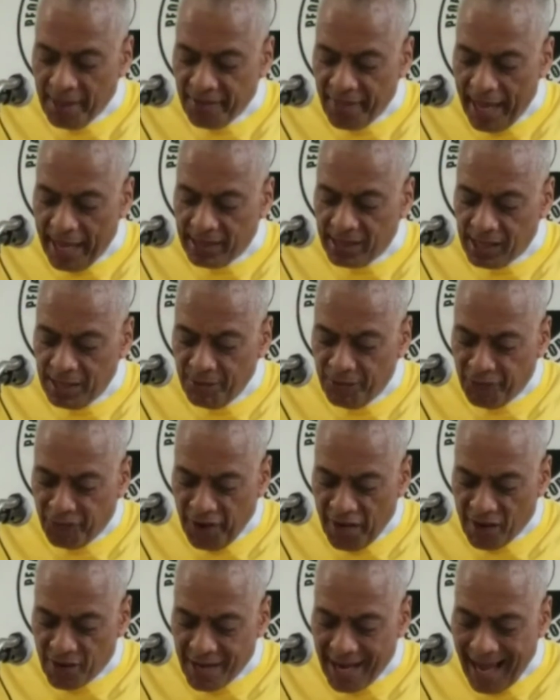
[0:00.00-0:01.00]
there's
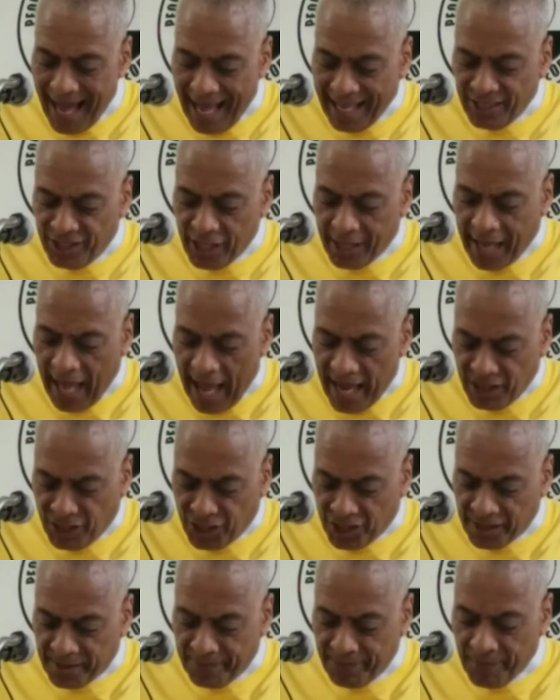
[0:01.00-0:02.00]
inferior
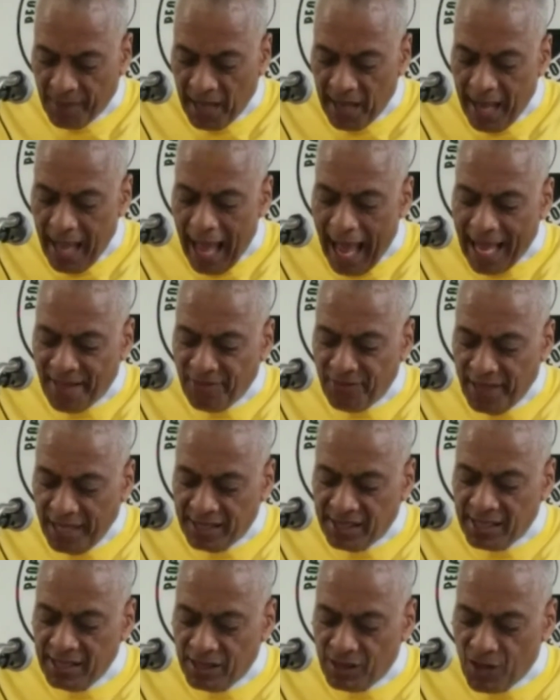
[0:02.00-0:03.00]
education, and
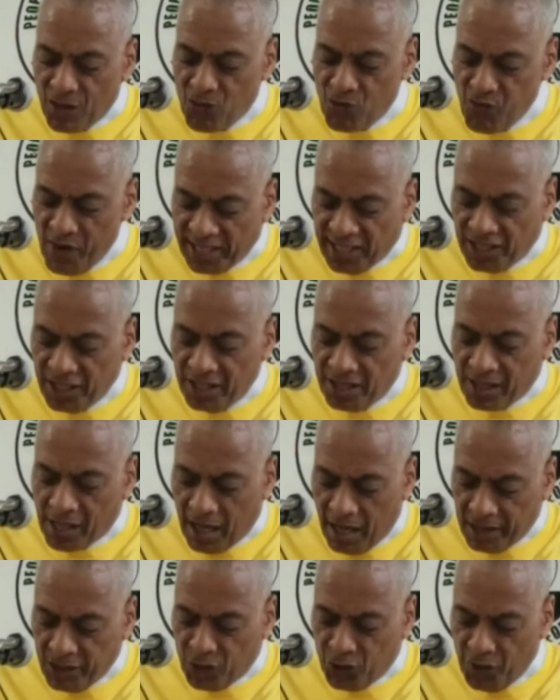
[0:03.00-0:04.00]
this is the richest
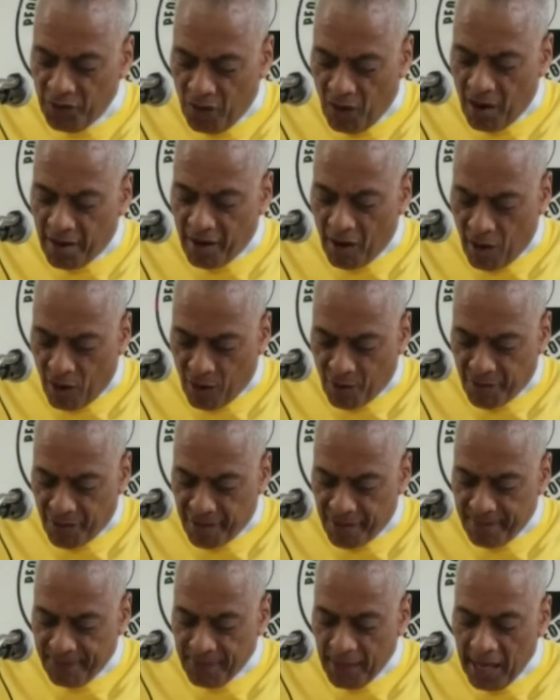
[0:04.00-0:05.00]
country on
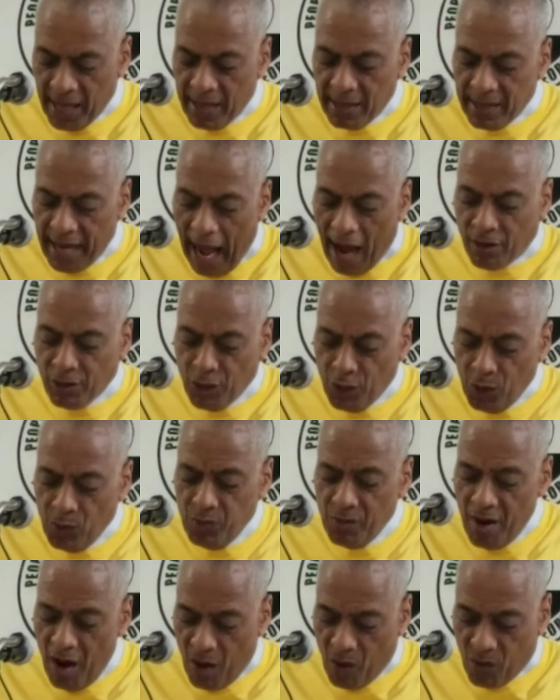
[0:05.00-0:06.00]
earth. Now
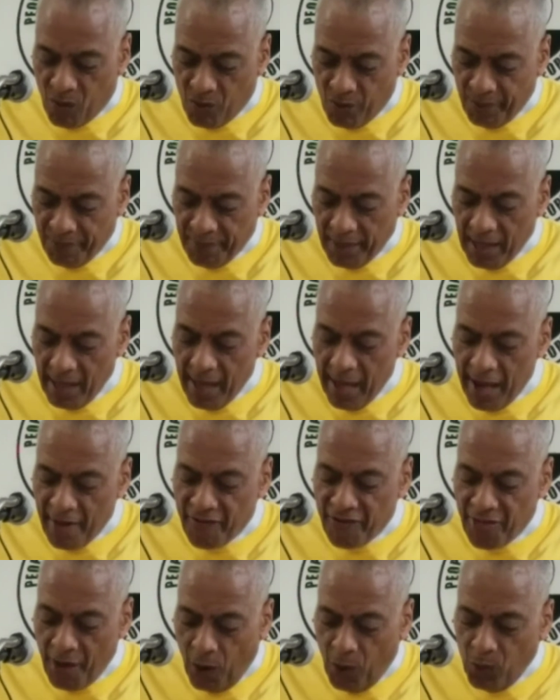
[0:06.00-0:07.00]
you know,
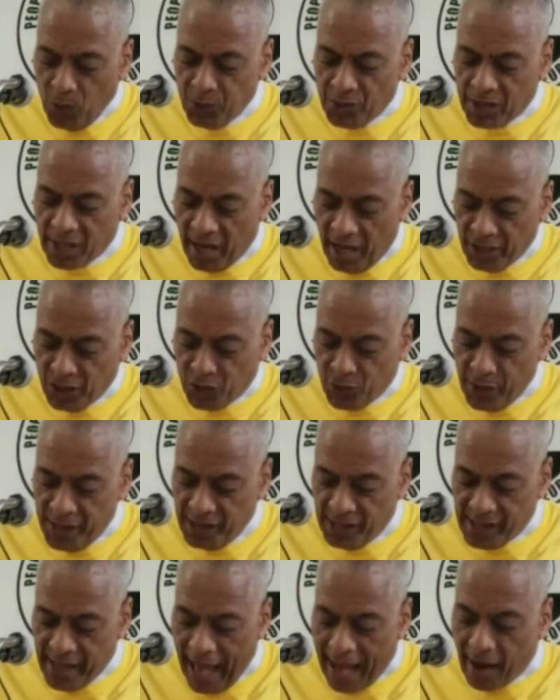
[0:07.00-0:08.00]
if those
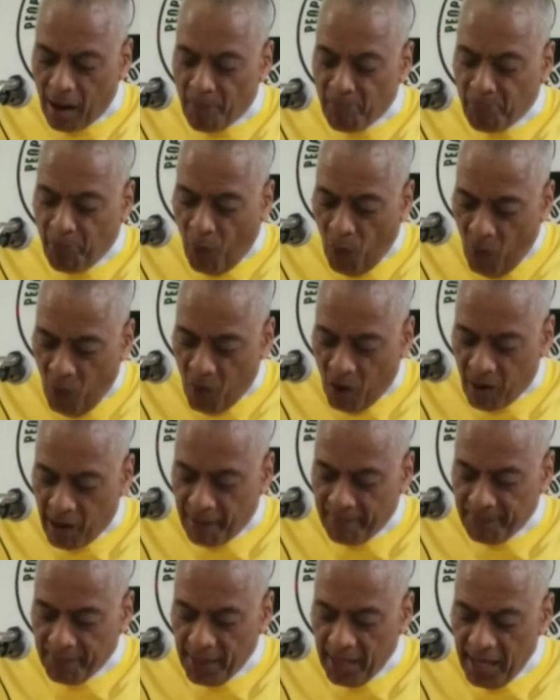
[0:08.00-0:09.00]
countries that are poor
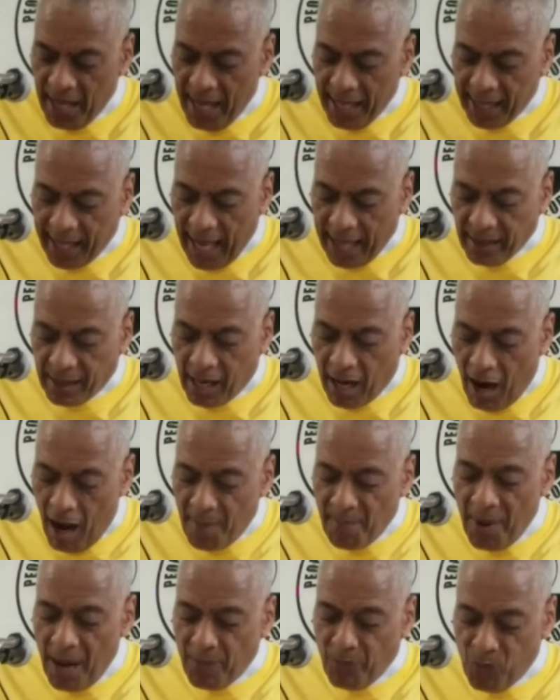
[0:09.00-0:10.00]
can
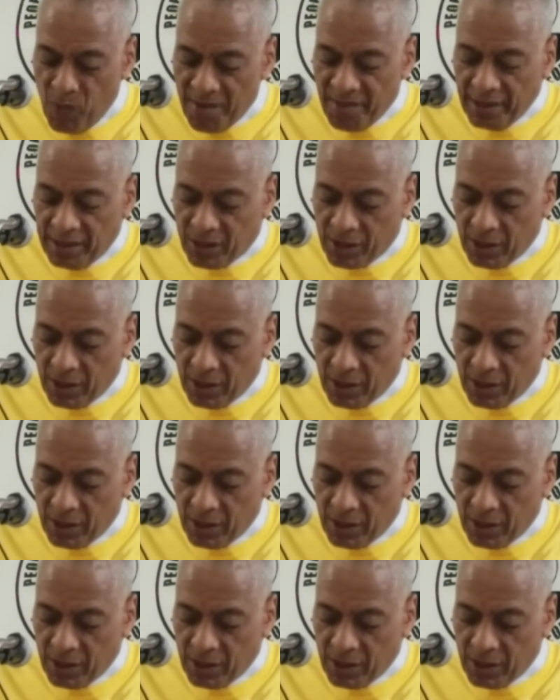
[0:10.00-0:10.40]
come up with a